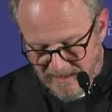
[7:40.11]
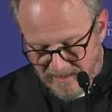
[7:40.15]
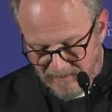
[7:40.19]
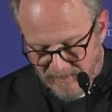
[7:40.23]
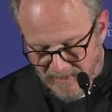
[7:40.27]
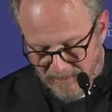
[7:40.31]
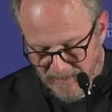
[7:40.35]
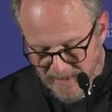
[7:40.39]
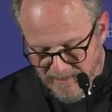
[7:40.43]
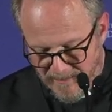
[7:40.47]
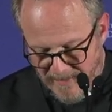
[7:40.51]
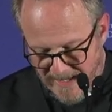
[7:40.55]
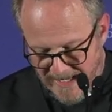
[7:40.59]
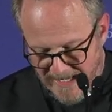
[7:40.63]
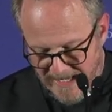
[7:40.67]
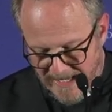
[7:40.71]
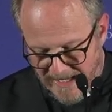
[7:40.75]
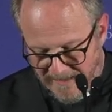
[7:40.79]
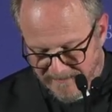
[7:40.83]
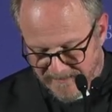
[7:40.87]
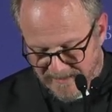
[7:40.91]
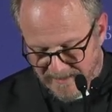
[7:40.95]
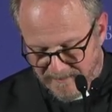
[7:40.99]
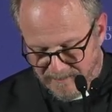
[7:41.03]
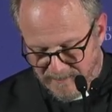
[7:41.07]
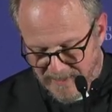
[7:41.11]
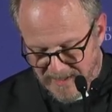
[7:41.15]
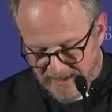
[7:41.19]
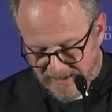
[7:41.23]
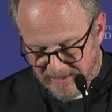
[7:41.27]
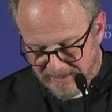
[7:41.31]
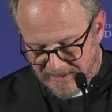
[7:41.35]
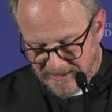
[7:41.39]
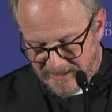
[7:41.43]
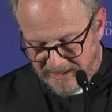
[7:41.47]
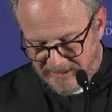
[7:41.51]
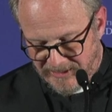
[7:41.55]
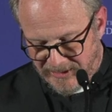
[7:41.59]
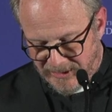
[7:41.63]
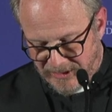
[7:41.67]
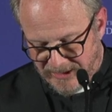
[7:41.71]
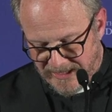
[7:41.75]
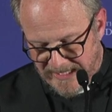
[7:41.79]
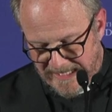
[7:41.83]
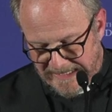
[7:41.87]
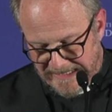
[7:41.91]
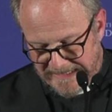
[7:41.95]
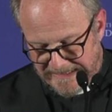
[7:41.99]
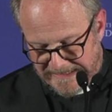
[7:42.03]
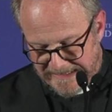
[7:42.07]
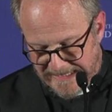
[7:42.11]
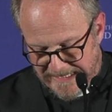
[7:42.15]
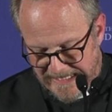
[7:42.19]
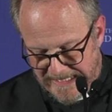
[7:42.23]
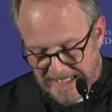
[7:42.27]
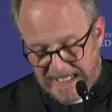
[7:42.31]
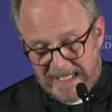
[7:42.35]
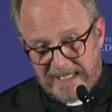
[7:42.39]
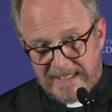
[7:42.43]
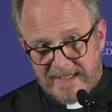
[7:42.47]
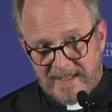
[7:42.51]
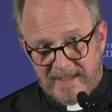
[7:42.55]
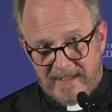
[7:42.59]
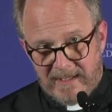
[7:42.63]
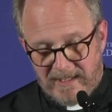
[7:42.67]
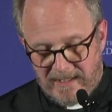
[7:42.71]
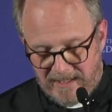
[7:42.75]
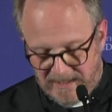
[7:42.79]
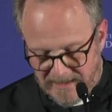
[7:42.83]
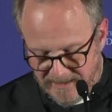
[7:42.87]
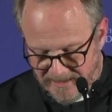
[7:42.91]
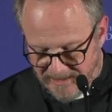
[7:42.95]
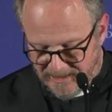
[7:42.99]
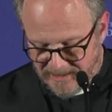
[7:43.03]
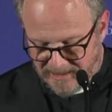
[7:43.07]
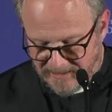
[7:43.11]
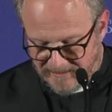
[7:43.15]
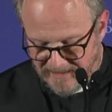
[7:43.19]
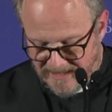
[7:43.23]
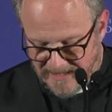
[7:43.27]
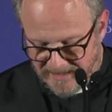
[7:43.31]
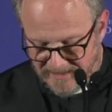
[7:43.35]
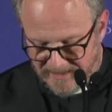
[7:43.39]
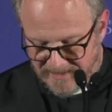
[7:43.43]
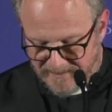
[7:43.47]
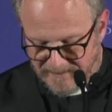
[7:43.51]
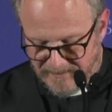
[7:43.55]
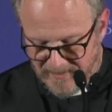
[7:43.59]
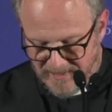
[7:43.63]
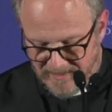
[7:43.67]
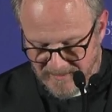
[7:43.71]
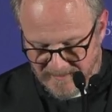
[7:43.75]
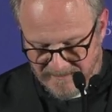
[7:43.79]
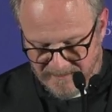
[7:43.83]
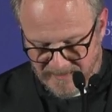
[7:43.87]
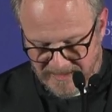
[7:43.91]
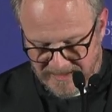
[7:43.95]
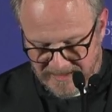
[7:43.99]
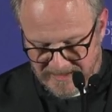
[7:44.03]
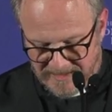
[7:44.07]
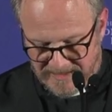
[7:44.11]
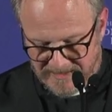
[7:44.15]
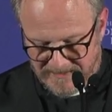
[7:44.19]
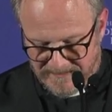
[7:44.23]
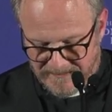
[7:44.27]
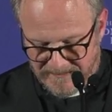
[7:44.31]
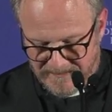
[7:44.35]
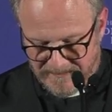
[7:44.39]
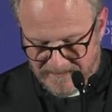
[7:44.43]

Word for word: when we may have to build Christianity as an underground movement